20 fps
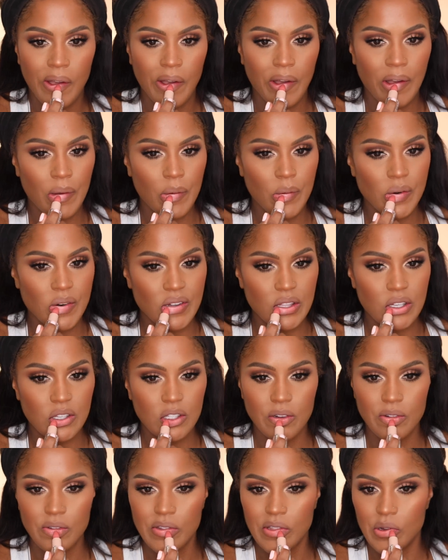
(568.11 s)
I wore this
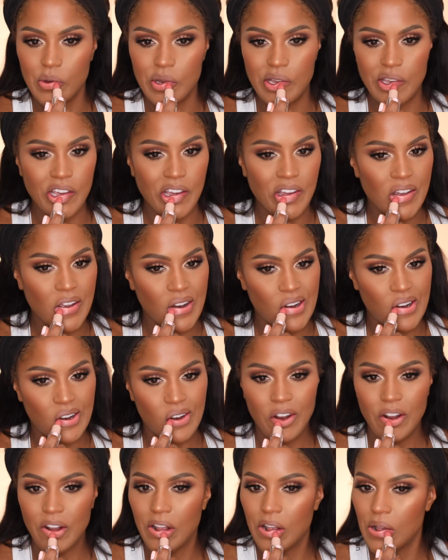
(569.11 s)
over the weekend.